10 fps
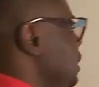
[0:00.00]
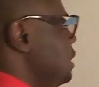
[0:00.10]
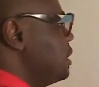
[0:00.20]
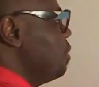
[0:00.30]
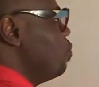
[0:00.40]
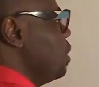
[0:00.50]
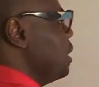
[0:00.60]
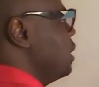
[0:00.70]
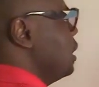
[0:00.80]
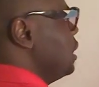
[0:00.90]
in the same
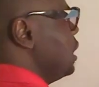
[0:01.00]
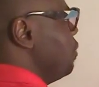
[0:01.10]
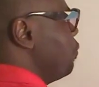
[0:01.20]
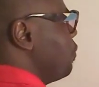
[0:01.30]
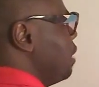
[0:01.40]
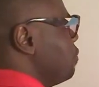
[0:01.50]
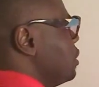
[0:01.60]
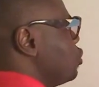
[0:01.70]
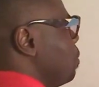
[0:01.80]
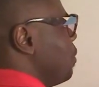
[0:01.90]
way, if 5
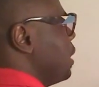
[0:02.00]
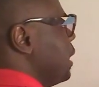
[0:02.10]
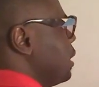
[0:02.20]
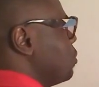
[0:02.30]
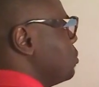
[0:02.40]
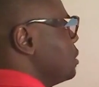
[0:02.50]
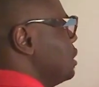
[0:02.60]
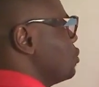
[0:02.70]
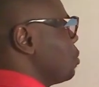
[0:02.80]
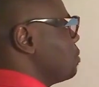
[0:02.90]
raised to power n is